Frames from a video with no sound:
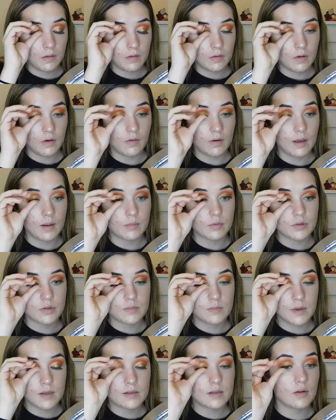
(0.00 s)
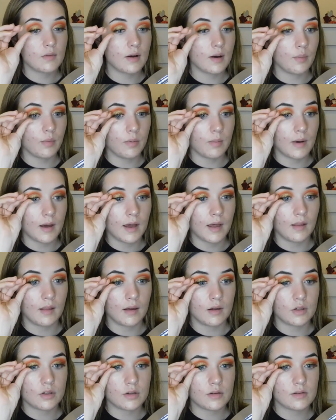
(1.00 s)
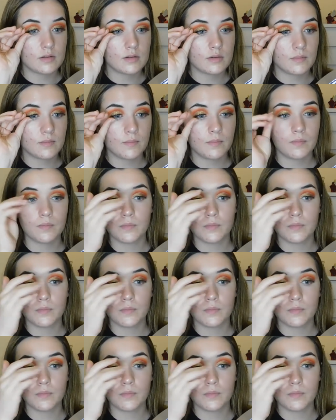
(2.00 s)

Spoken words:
sorry, I'm just messing around with my eyelashes.